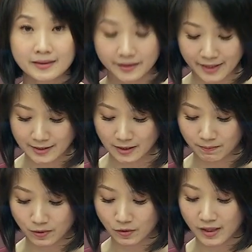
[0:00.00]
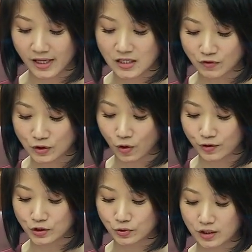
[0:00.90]
Another example is
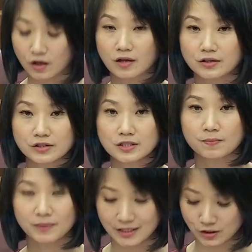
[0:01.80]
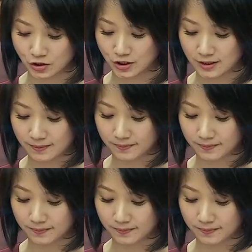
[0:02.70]
Victoria Junior College's PSG.